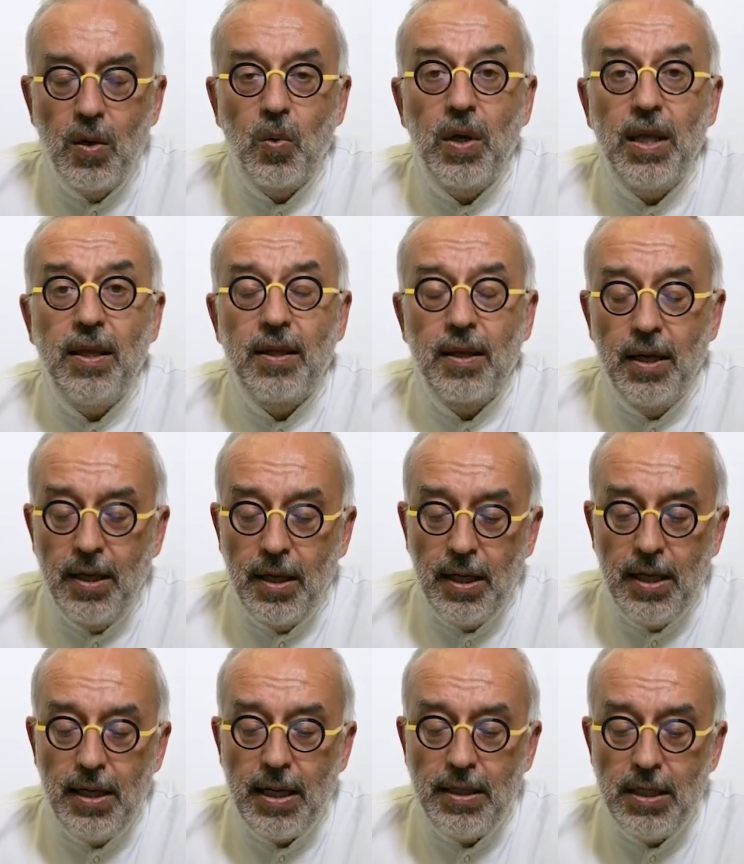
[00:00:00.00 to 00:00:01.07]
with,
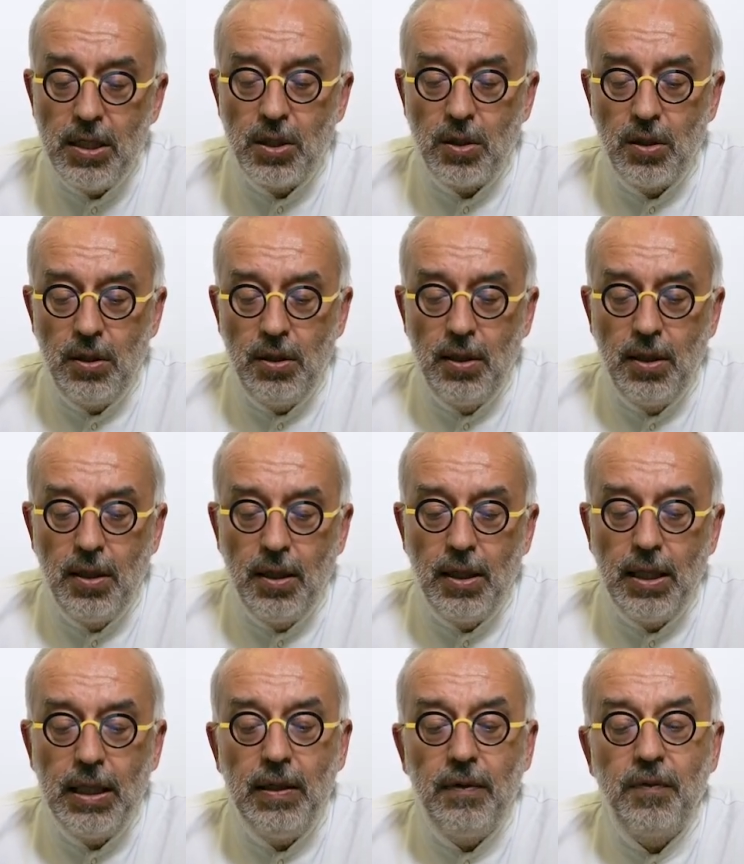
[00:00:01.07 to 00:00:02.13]
in addition,
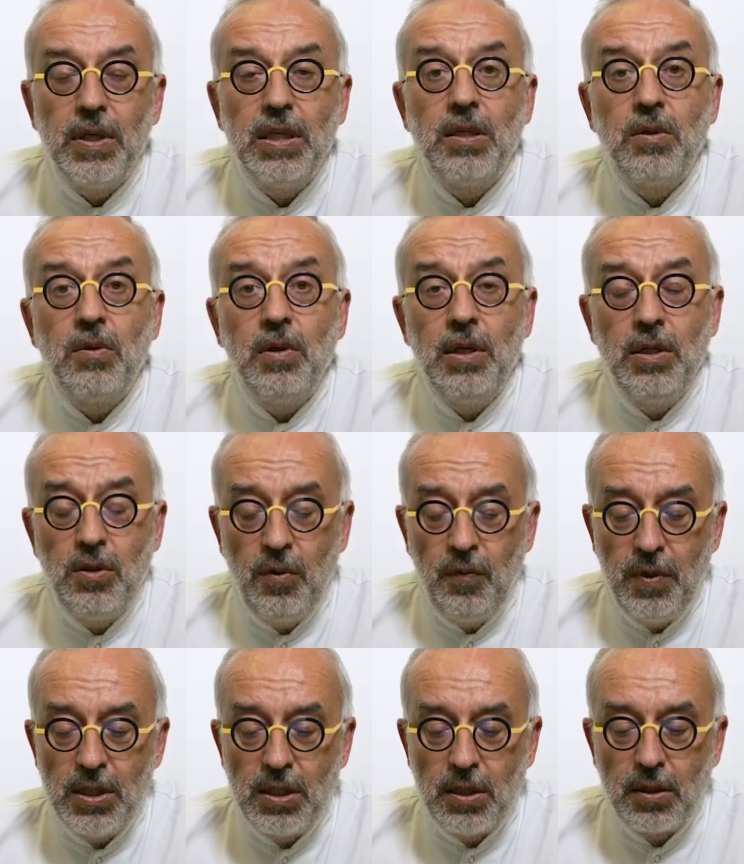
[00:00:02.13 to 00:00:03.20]
if
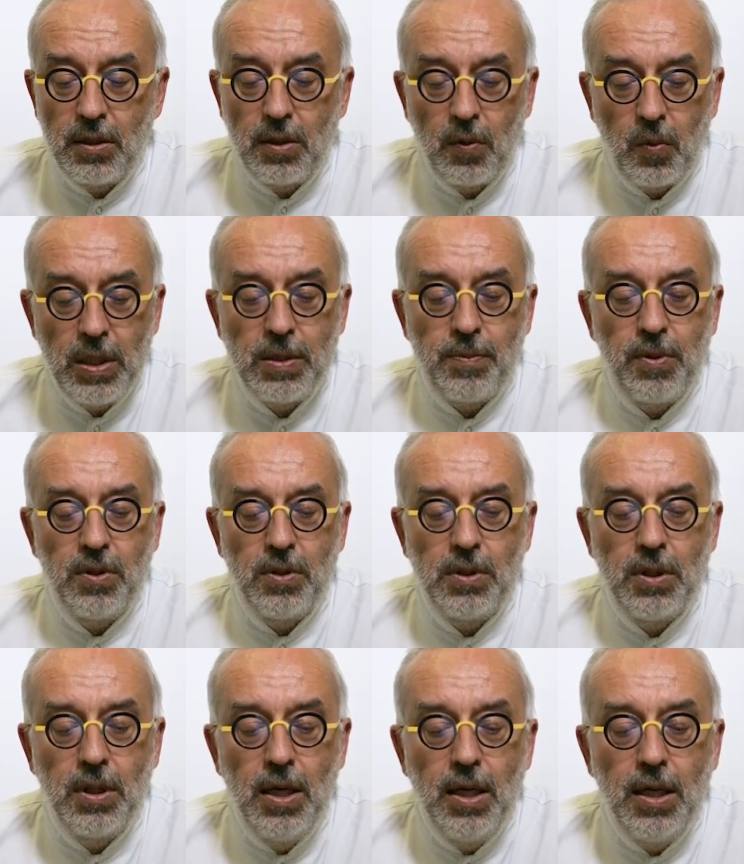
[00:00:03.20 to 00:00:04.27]
insufficient
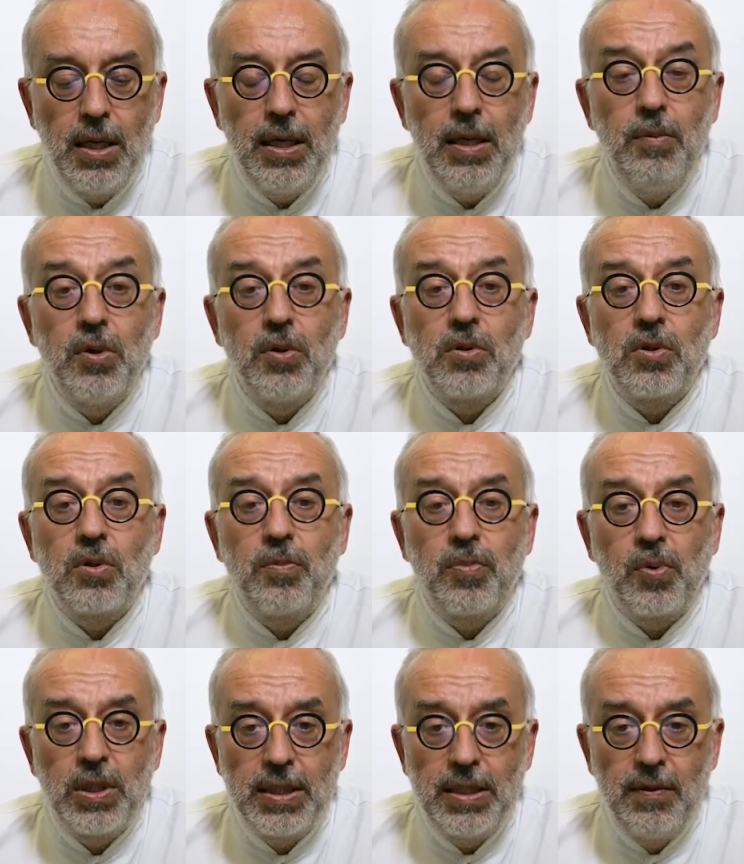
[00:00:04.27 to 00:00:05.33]
response,
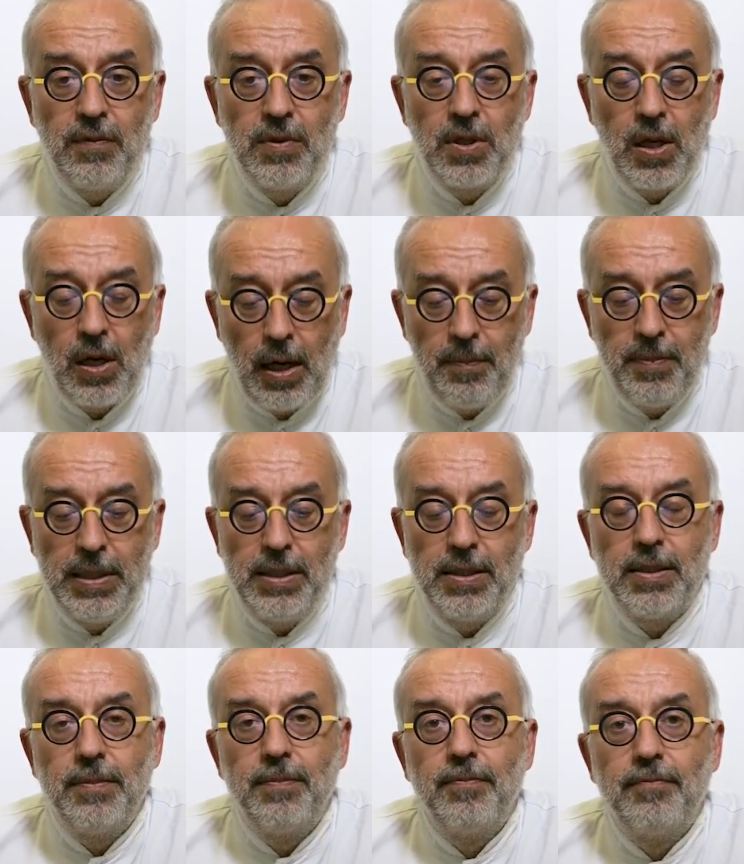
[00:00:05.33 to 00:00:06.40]
immunosuppressive
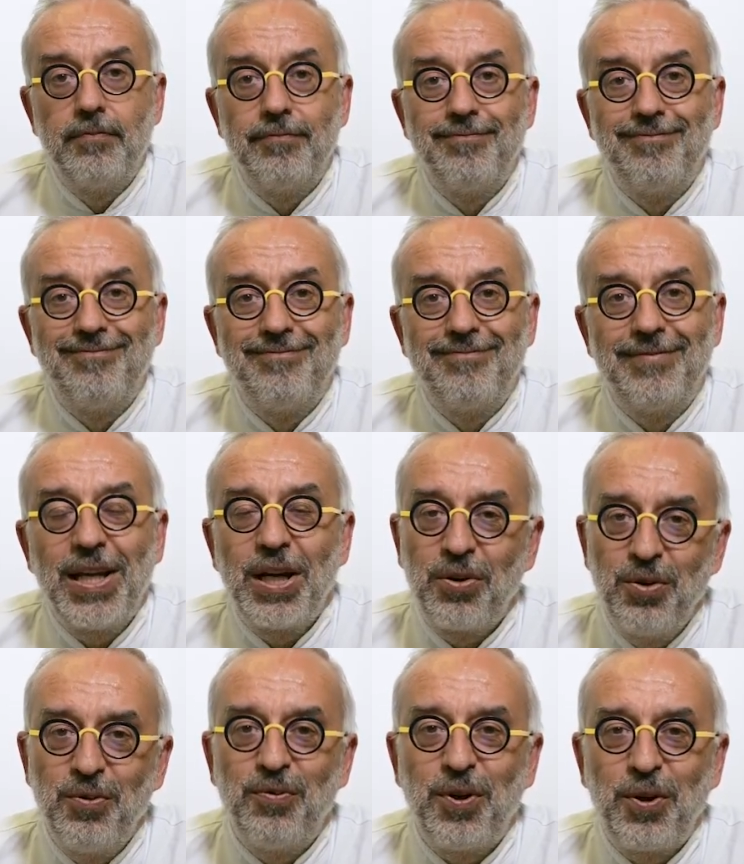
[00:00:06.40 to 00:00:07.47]
therapies.
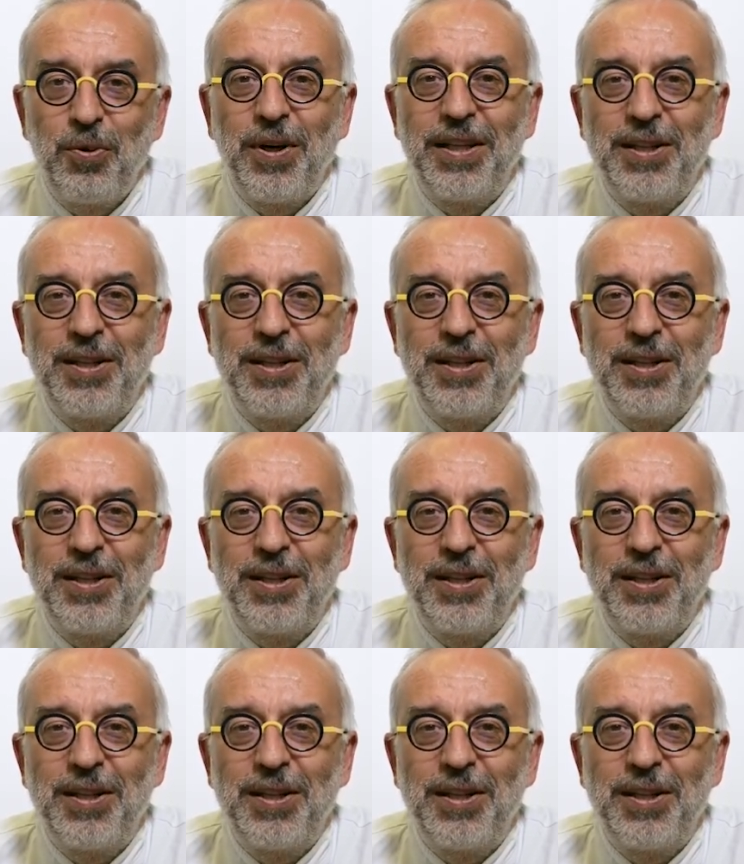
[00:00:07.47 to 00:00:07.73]
Thank you for your